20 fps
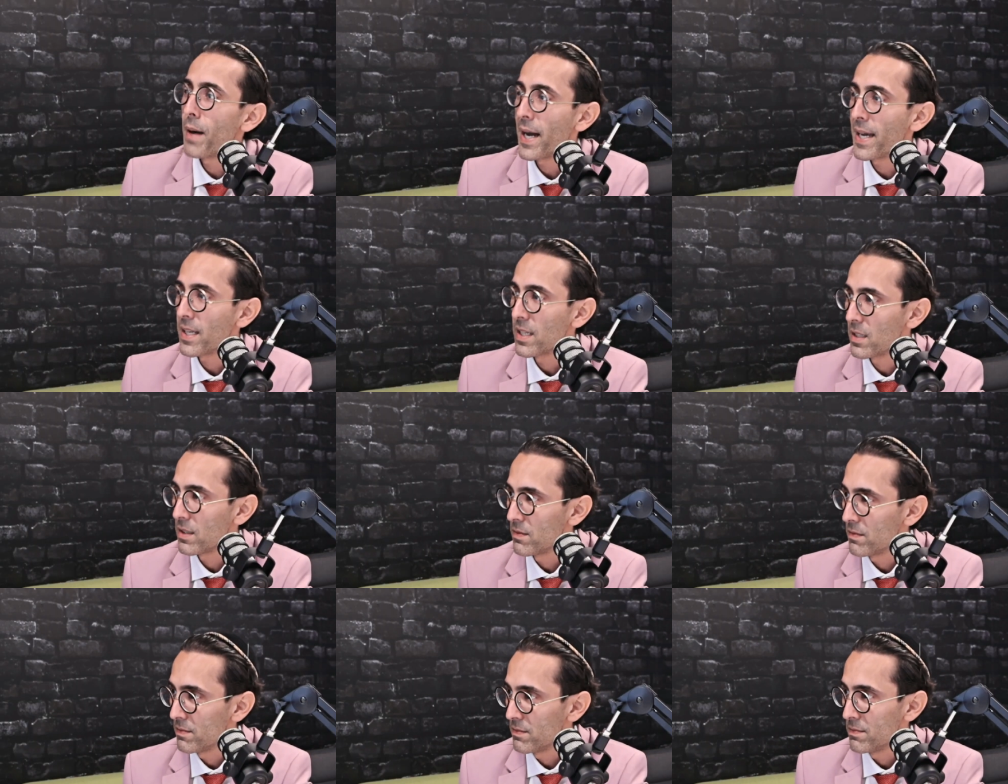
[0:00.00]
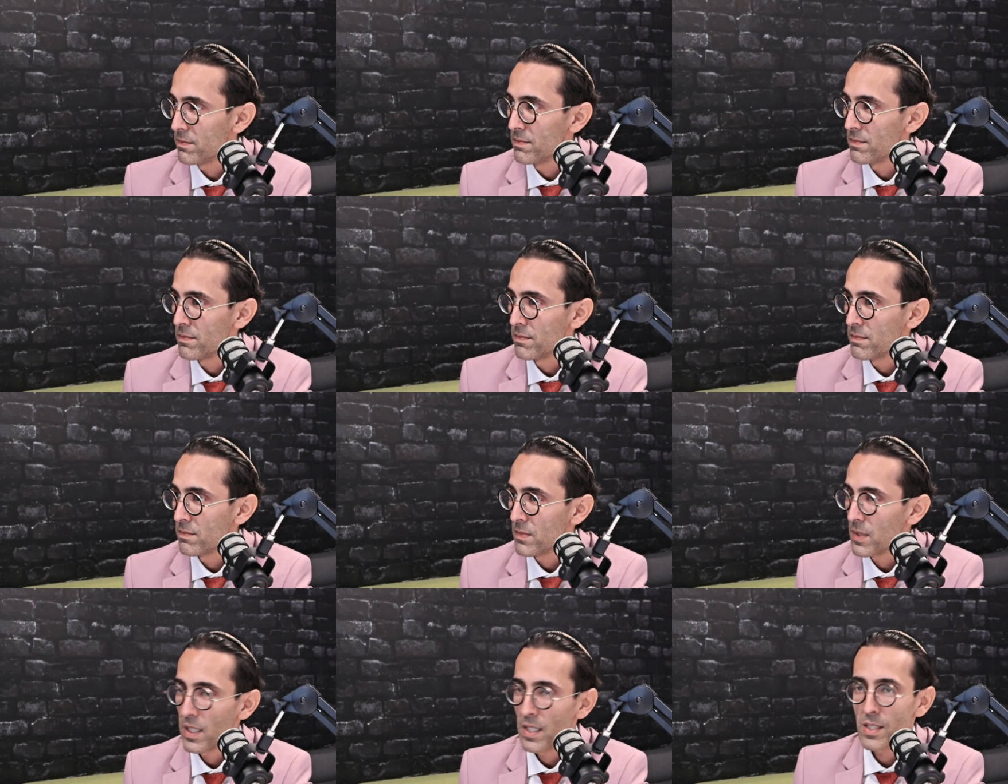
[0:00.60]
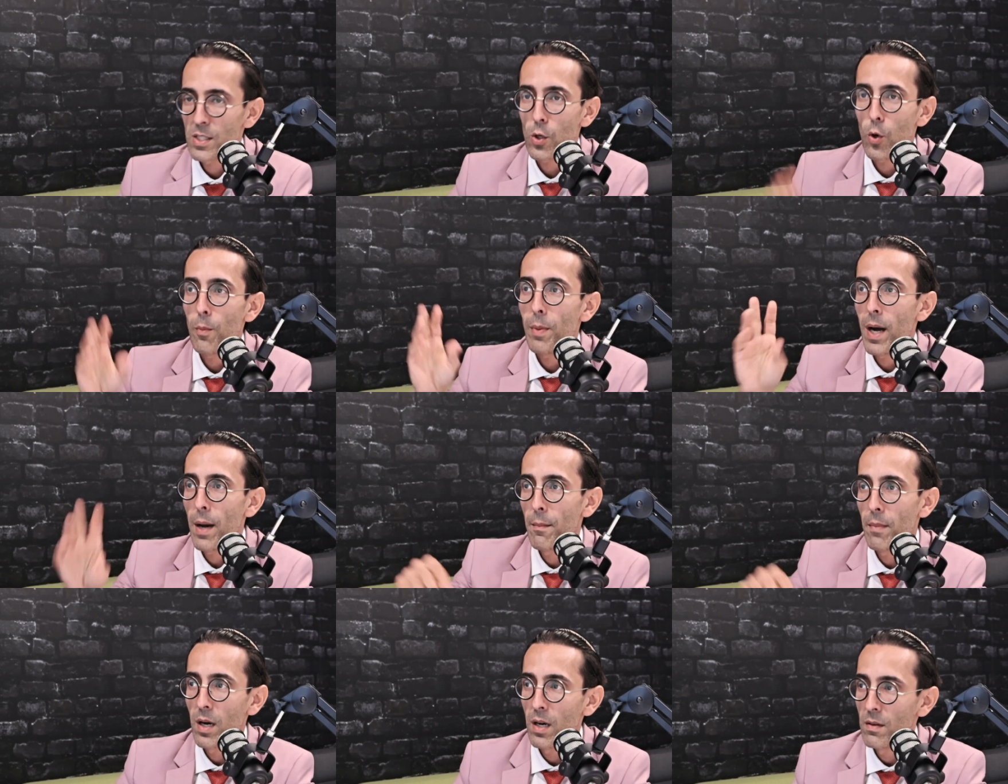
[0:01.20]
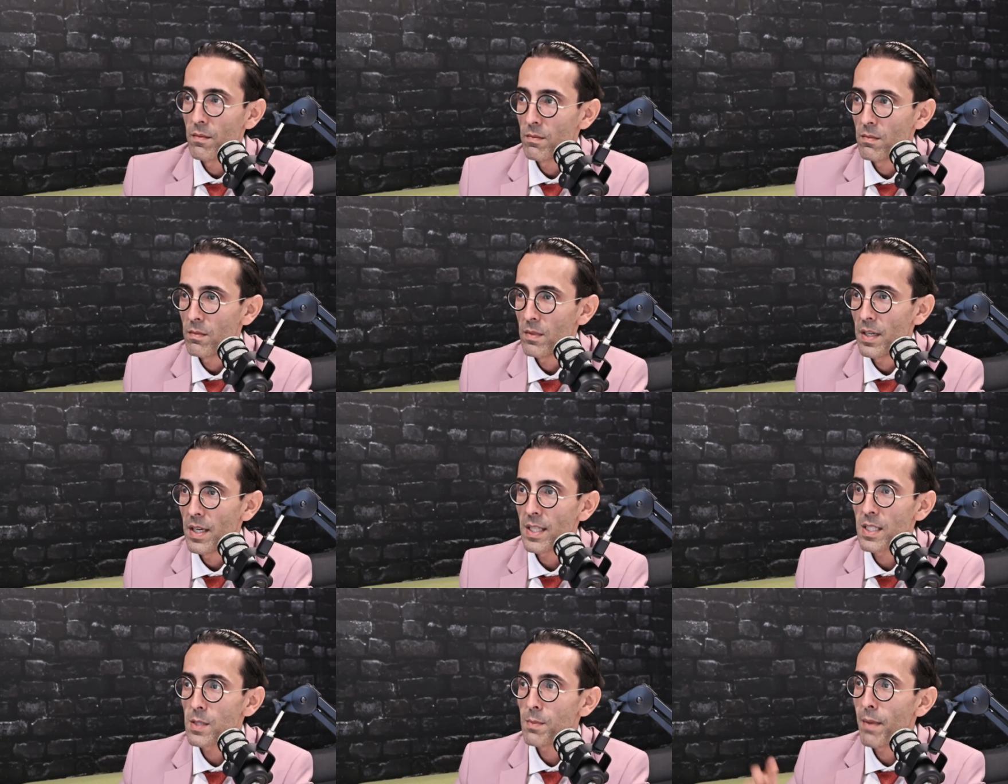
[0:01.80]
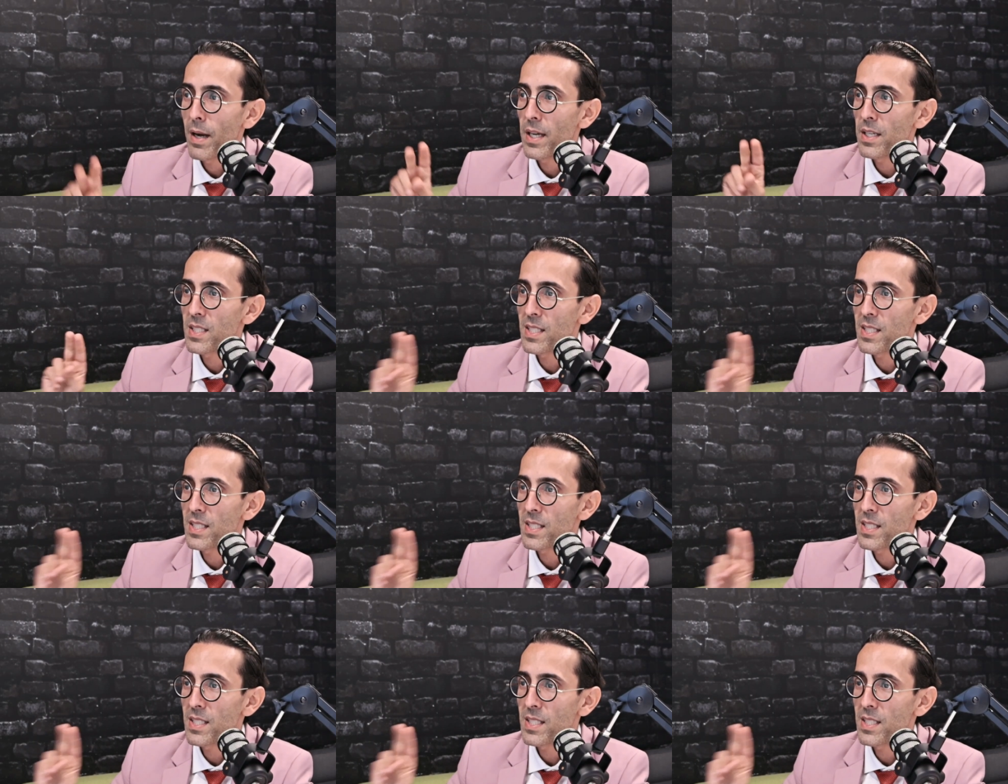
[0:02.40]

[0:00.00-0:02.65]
Biden. It's Obama. It's my